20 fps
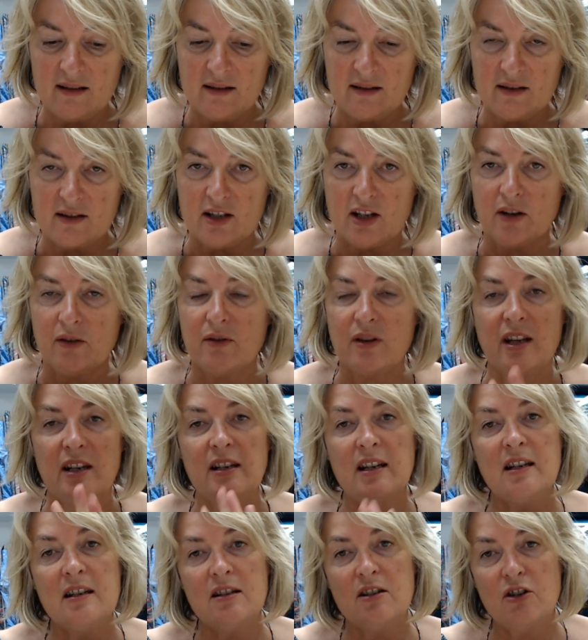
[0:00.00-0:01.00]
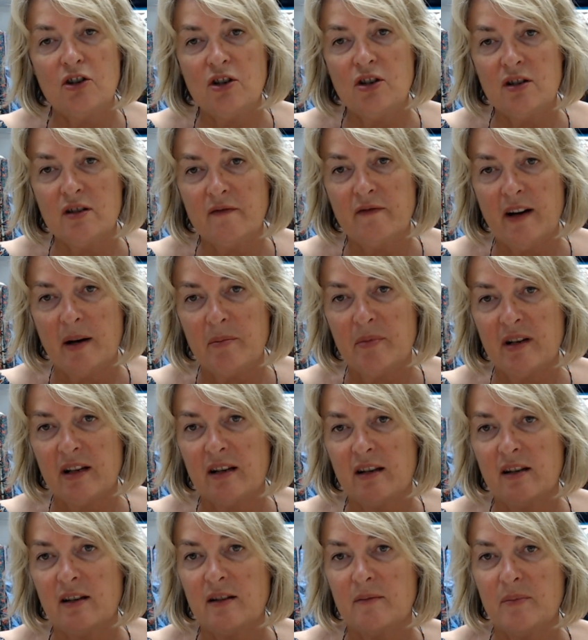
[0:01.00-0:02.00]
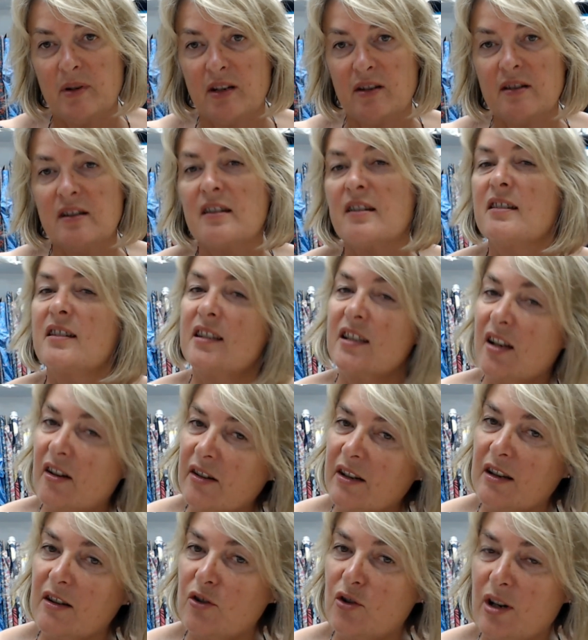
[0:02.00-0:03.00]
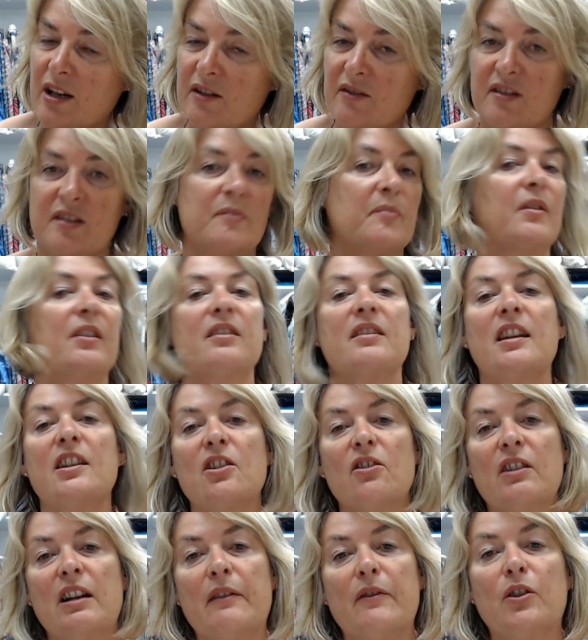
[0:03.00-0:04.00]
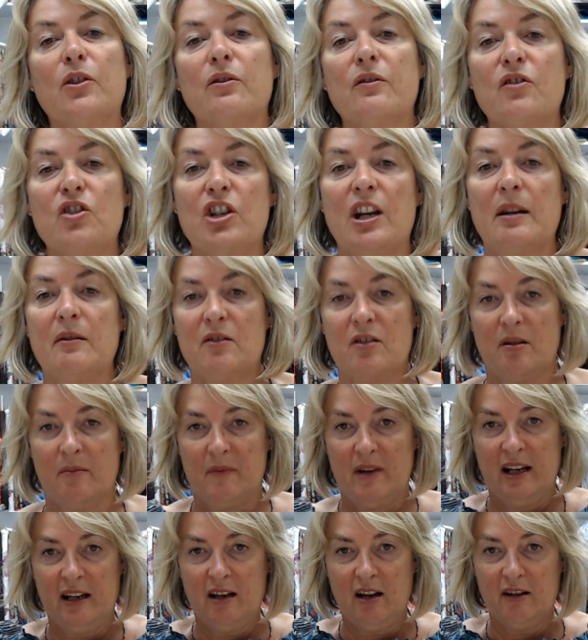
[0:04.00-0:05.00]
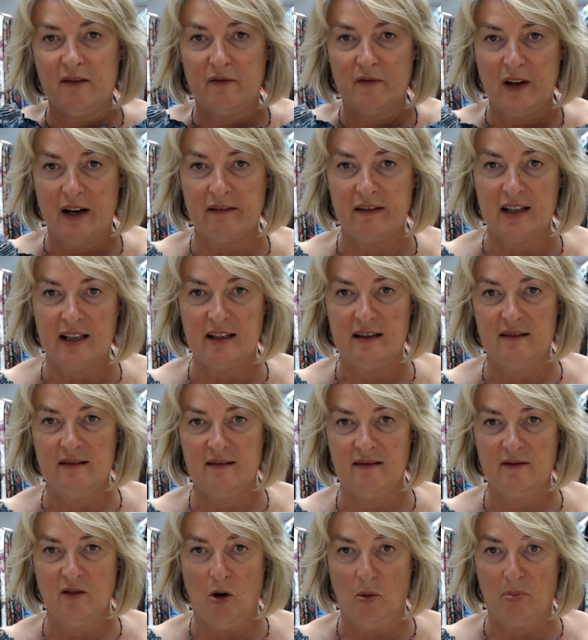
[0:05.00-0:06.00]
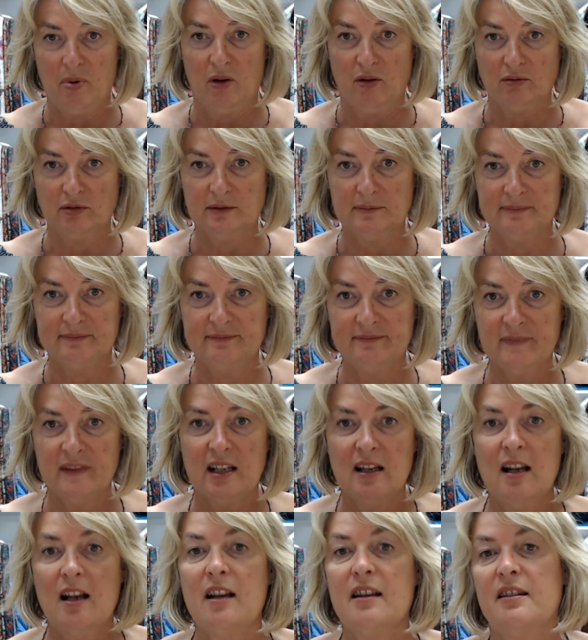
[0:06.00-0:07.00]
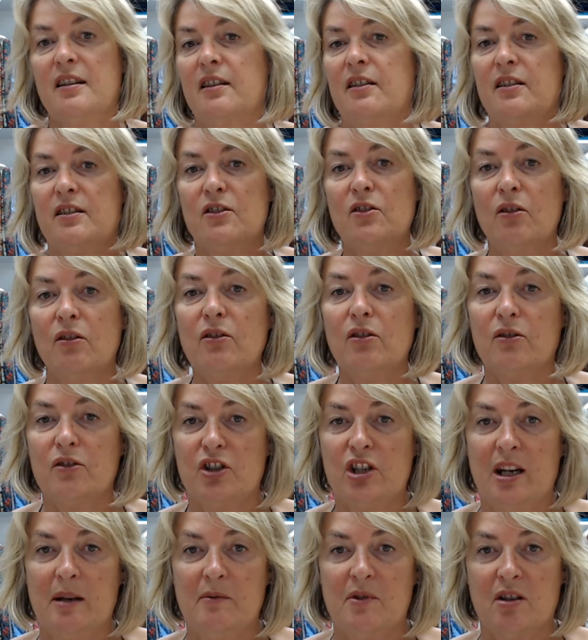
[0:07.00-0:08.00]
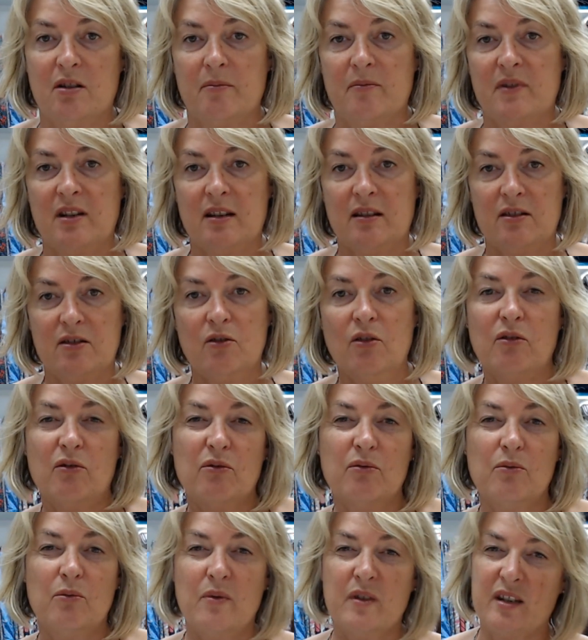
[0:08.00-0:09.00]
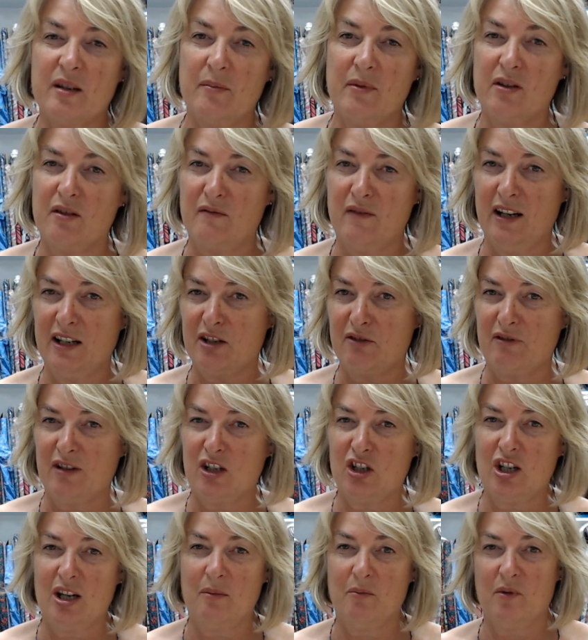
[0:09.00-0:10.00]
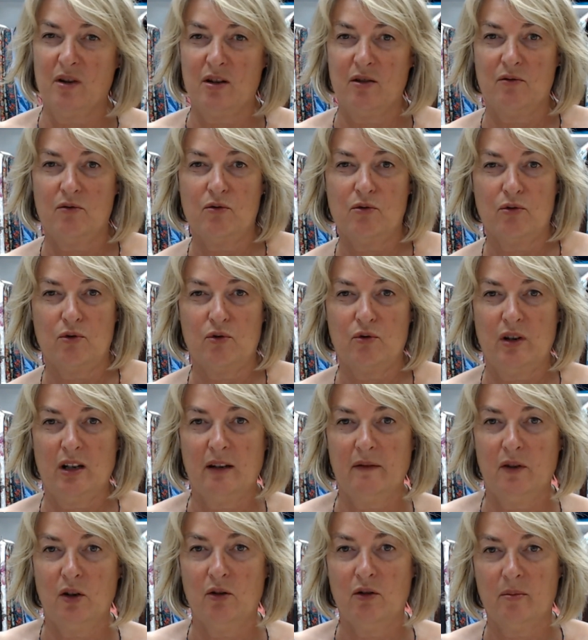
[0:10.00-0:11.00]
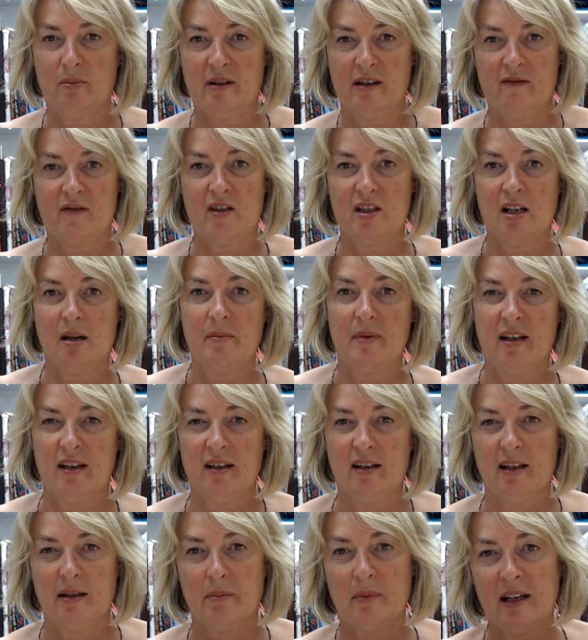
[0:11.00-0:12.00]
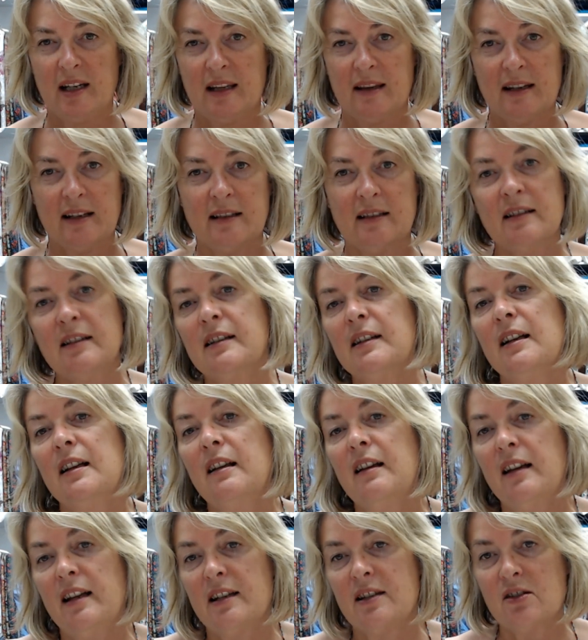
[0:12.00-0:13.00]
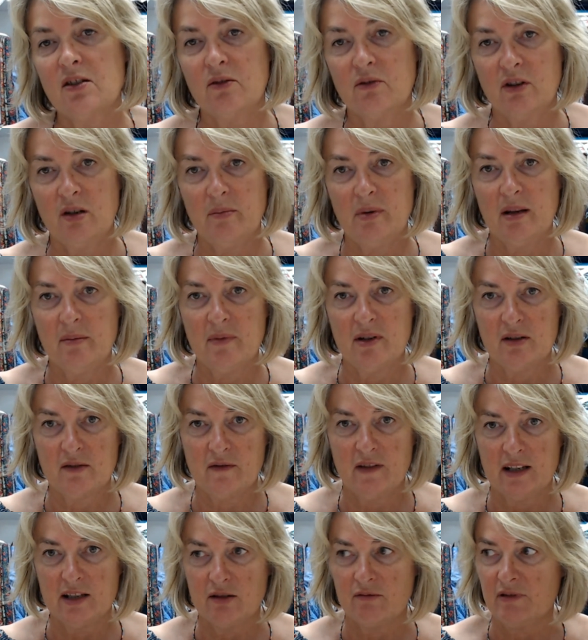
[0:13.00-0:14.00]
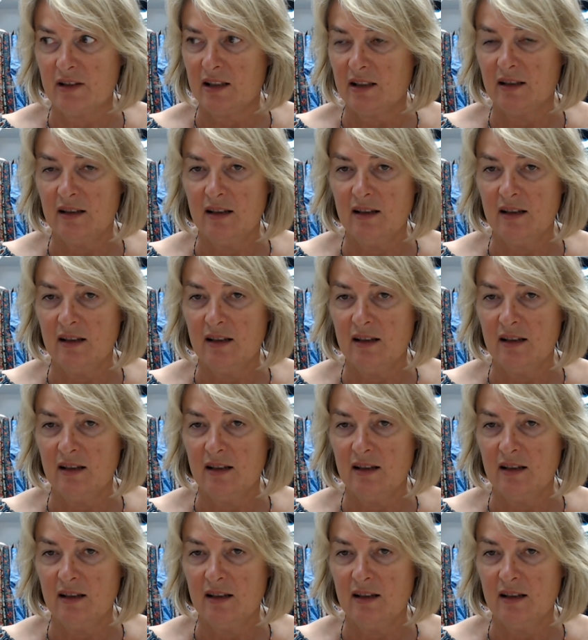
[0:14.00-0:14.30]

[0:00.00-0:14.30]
they needed to choose a fabric because of the design of the trousers, because they don't have a lot of shape to them. They're cut very oblong. So there's not a lot of shape to them. There's not always the most flattering shape with a drawstring. If you've got a bit of a tummy like me, then it's not going to be the most flattering